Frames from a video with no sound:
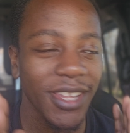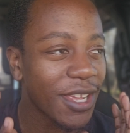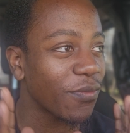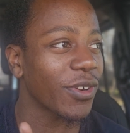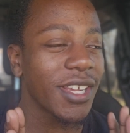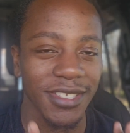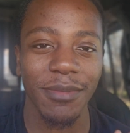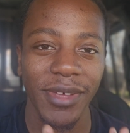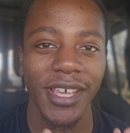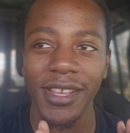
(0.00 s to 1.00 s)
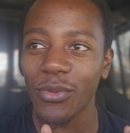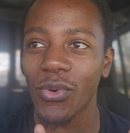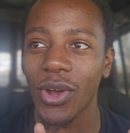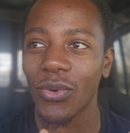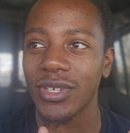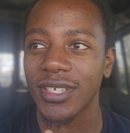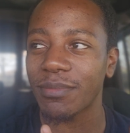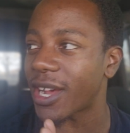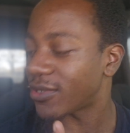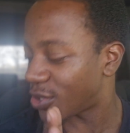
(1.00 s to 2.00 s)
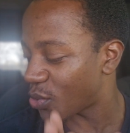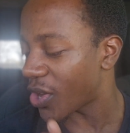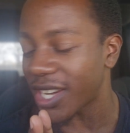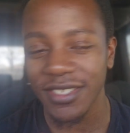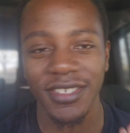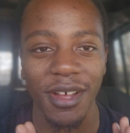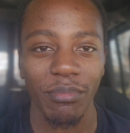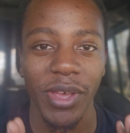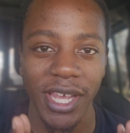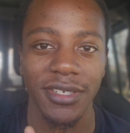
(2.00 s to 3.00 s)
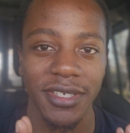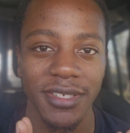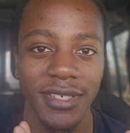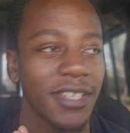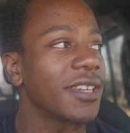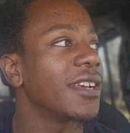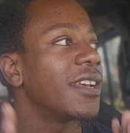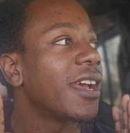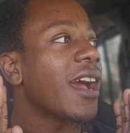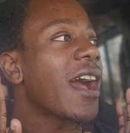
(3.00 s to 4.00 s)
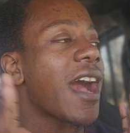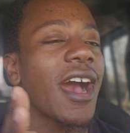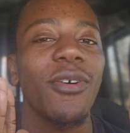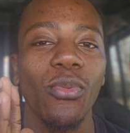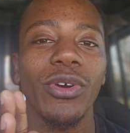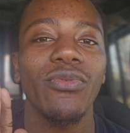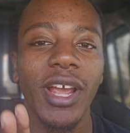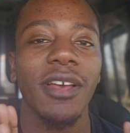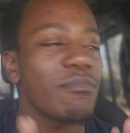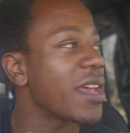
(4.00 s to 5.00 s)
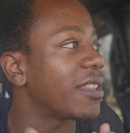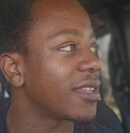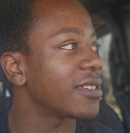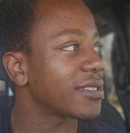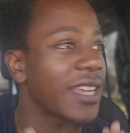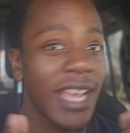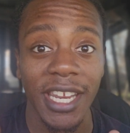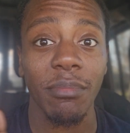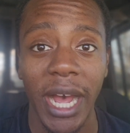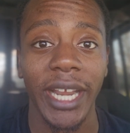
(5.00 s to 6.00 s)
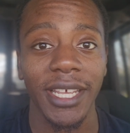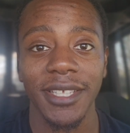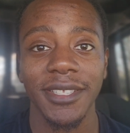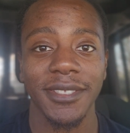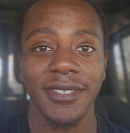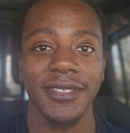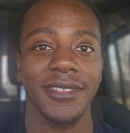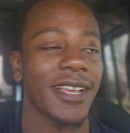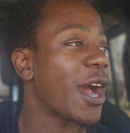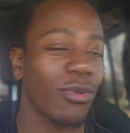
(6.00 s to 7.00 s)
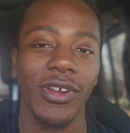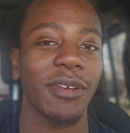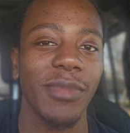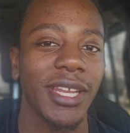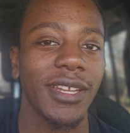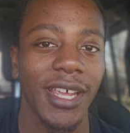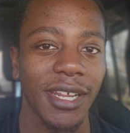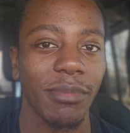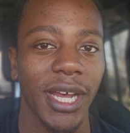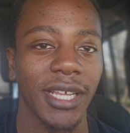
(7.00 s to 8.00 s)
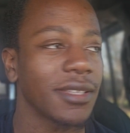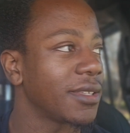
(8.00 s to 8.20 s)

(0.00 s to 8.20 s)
and for this to be, what was it, about 200 something pages, I would recommend this to anybody. I would recommend it to anybody.